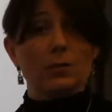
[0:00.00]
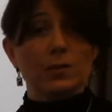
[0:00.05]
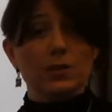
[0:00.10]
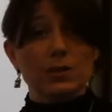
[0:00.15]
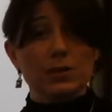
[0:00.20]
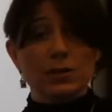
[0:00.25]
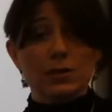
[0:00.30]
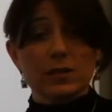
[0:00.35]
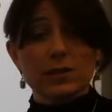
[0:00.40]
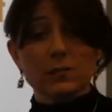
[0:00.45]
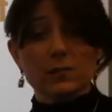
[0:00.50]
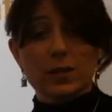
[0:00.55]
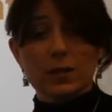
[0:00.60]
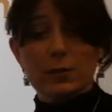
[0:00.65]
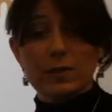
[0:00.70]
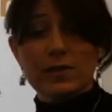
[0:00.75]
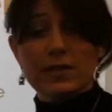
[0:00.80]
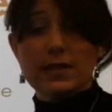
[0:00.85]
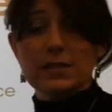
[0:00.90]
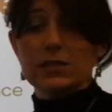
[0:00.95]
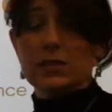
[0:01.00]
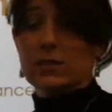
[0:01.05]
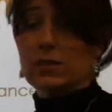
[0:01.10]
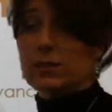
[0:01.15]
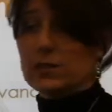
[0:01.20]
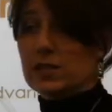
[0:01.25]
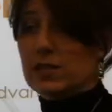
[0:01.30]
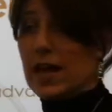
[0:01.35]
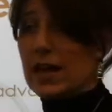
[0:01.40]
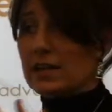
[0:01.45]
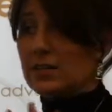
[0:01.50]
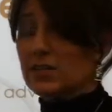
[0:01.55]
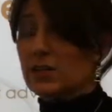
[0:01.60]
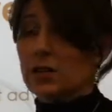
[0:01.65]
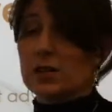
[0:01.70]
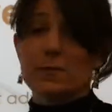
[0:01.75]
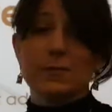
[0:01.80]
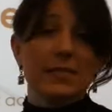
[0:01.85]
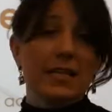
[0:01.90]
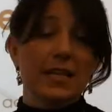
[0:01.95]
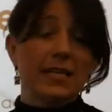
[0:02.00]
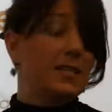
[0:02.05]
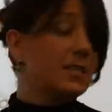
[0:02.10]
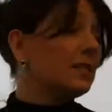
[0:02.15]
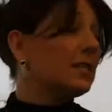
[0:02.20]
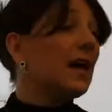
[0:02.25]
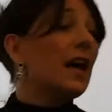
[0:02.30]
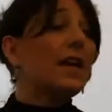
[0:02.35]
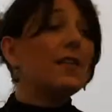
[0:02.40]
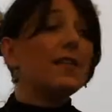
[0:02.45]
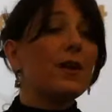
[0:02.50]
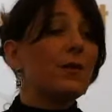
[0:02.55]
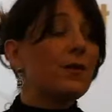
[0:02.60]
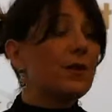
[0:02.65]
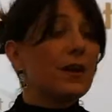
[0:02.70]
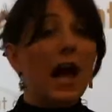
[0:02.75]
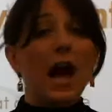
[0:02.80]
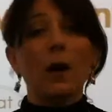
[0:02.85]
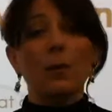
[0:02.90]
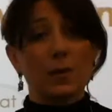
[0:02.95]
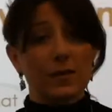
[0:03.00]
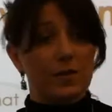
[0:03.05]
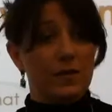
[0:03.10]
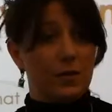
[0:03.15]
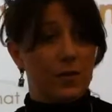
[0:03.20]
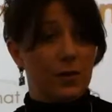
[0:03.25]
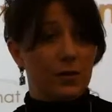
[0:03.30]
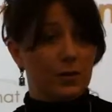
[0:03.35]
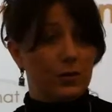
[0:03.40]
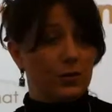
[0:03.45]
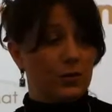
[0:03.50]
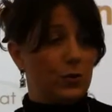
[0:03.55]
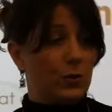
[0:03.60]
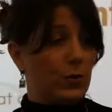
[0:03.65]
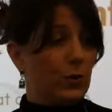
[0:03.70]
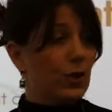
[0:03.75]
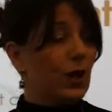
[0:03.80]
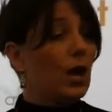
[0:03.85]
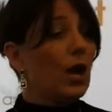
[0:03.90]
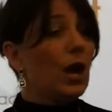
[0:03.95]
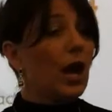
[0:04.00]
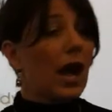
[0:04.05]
the students bring with us, and there's a lot of circumstances that are not within our control.